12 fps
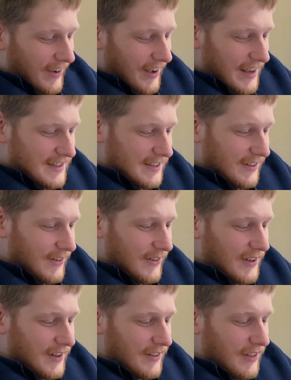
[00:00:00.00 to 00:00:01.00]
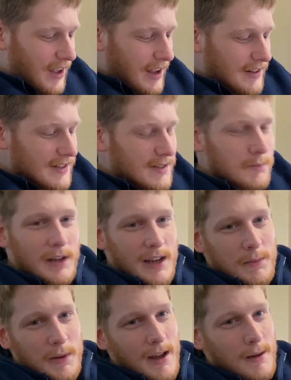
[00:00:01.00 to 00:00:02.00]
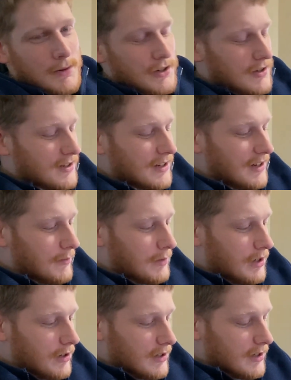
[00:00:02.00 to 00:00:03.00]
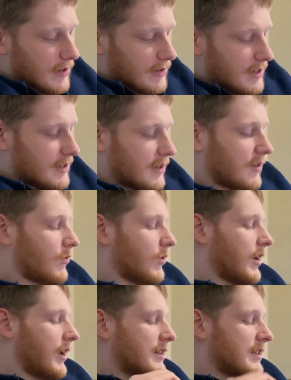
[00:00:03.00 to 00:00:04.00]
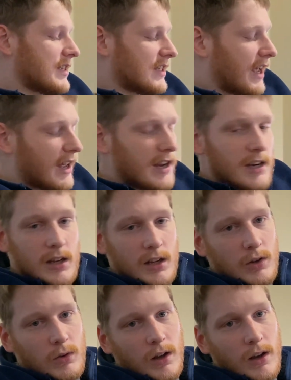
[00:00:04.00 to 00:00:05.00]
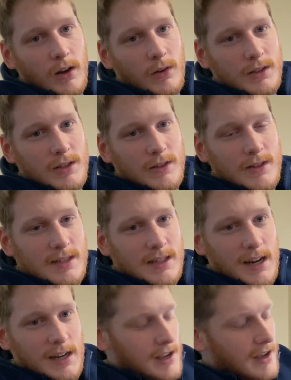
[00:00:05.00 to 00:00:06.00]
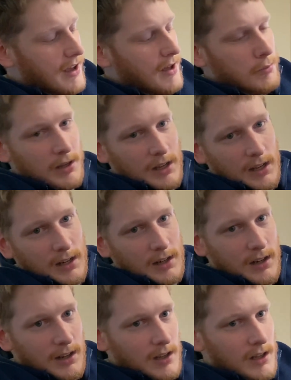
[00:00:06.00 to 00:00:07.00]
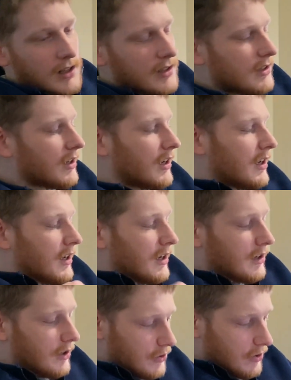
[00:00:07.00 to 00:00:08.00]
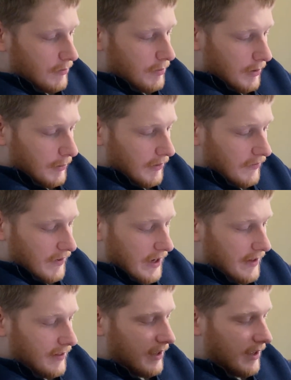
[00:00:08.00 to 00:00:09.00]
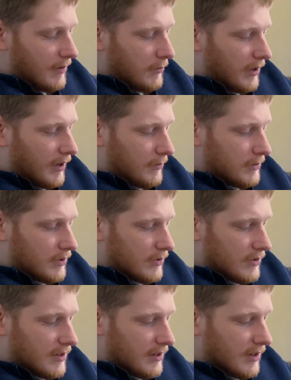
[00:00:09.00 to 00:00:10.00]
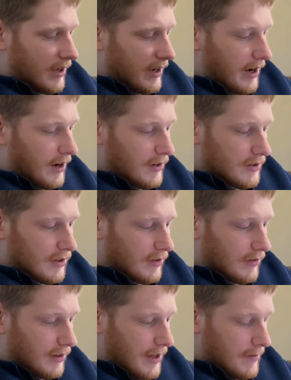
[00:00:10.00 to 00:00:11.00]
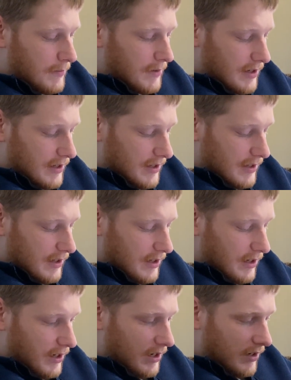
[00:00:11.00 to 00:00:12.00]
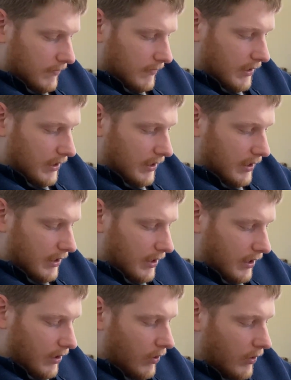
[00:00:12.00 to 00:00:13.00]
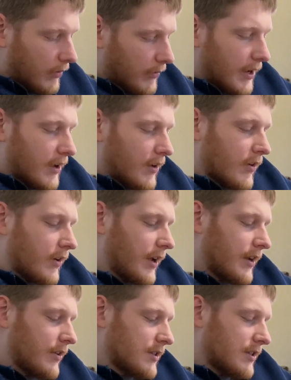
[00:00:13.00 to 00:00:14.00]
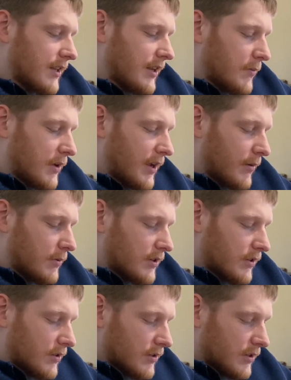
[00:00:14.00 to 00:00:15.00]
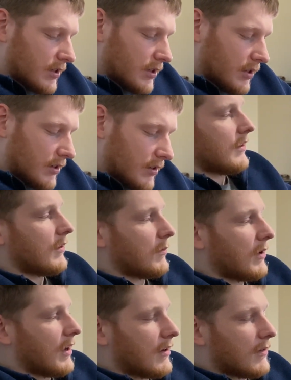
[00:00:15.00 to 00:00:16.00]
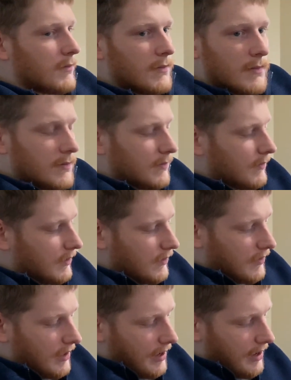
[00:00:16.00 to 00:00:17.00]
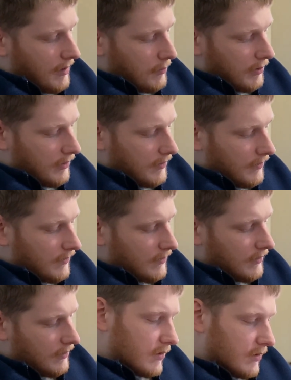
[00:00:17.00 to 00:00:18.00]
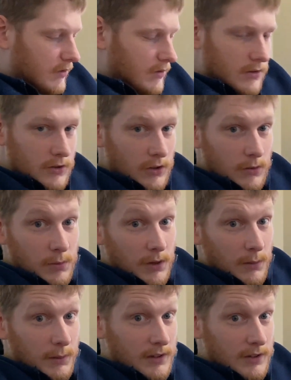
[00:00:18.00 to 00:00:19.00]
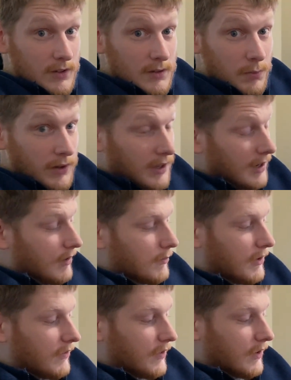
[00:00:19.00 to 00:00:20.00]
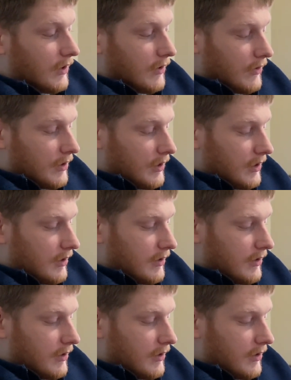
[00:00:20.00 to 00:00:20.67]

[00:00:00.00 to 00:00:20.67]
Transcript: okay, so I did some game captures, and I'm curious how this is gonna work. It said you go to the Stadia app again, and you should be able to find the game captures there. So let me see. Yeah, oh, here we go. Okay, here's the game captures at the bottom of the app. Should be able to just play it on my phone.